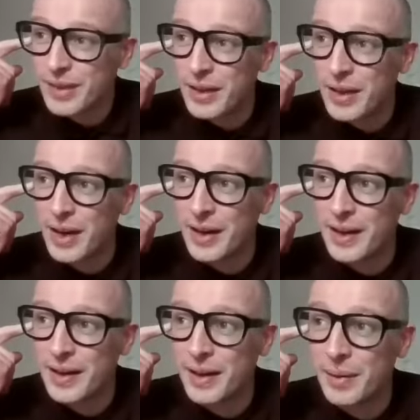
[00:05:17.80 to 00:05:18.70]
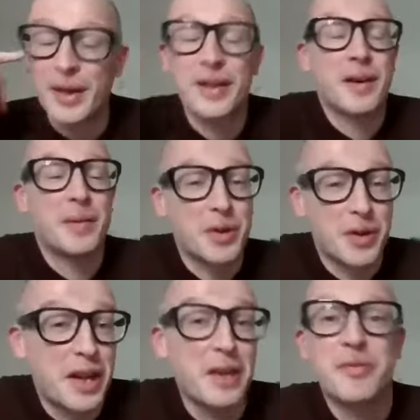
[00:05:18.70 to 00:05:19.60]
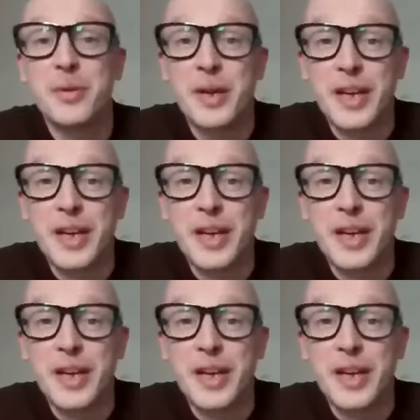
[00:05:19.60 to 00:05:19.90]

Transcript: I went into a more creative role, I